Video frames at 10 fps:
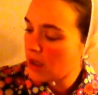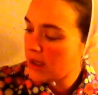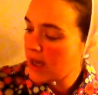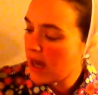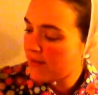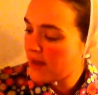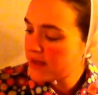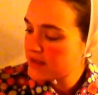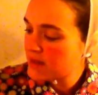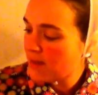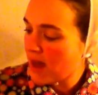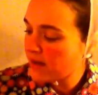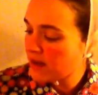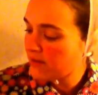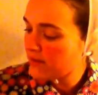yeah, that's about
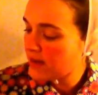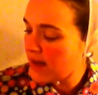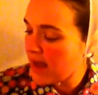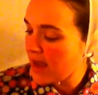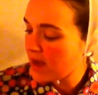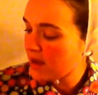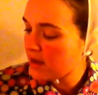it for today.